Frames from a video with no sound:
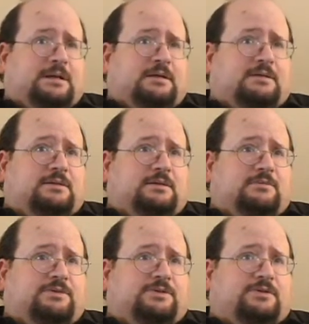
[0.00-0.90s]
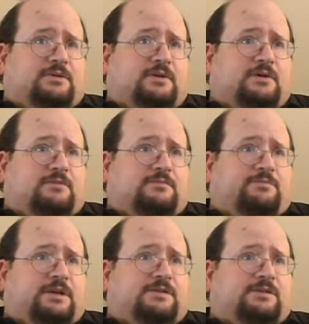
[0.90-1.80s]
I think it was
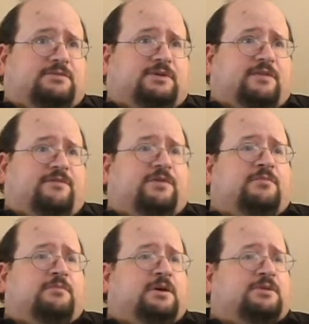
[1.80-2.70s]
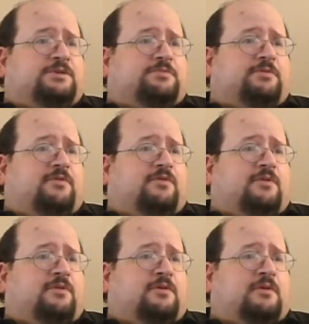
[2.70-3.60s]
basically a few months
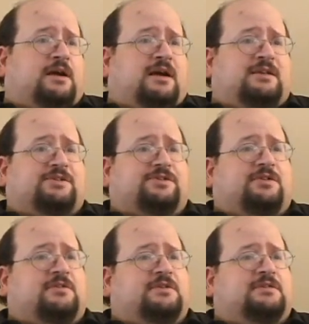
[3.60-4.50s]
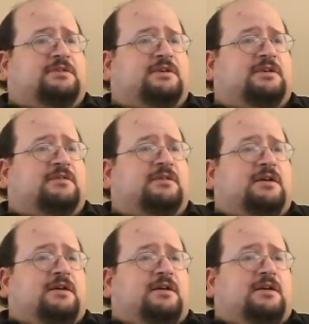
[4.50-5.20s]
before I started there.